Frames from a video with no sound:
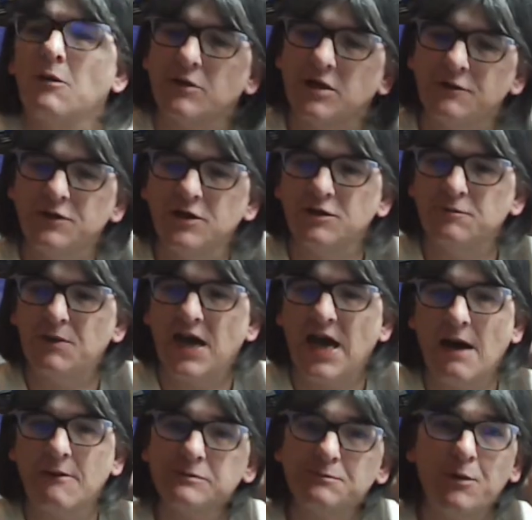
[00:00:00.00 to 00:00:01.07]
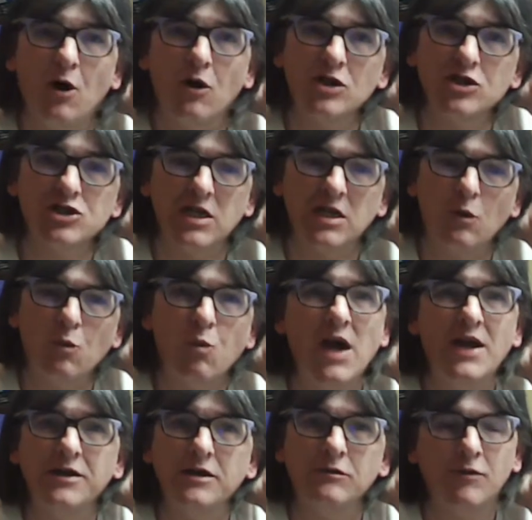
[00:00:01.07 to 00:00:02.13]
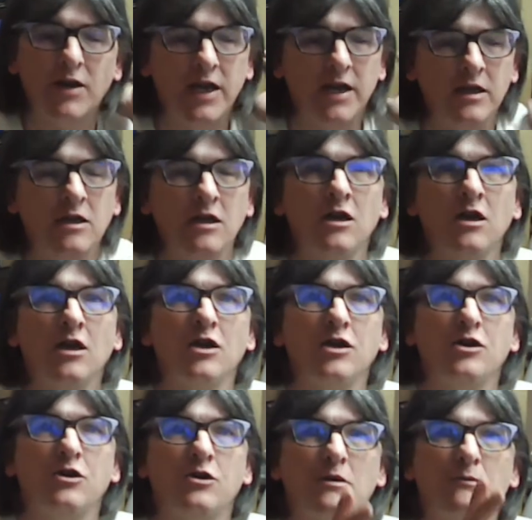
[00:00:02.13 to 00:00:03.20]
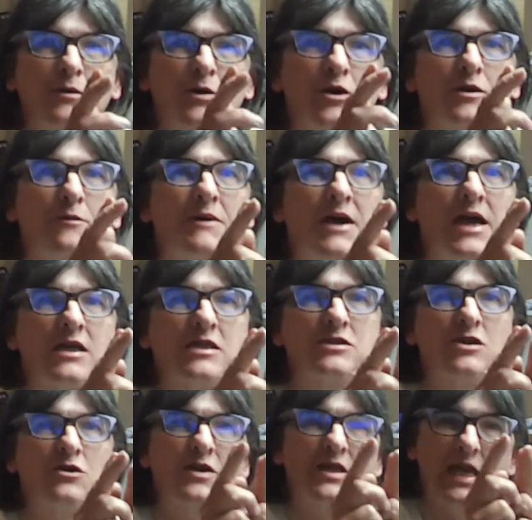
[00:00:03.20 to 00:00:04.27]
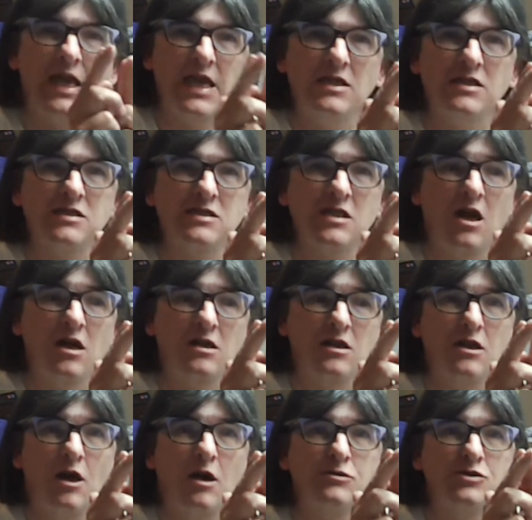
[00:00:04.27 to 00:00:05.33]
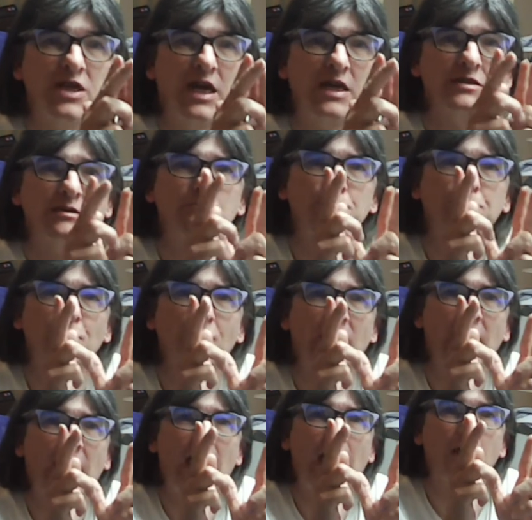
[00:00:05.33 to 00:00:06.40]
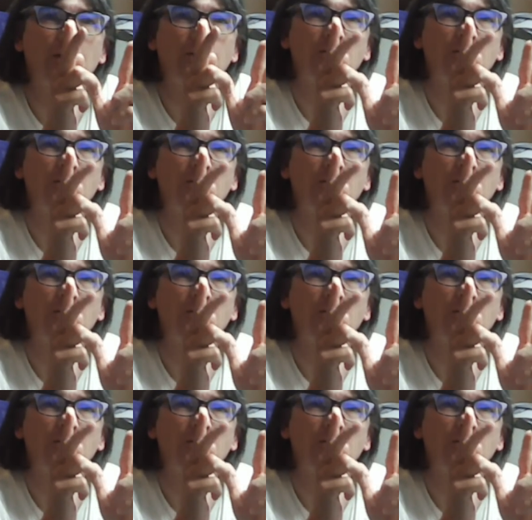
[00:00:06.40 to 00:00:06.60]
if you're perhaps polishing a wedding ring, you can put the pegs on the inside of the object and pull it out,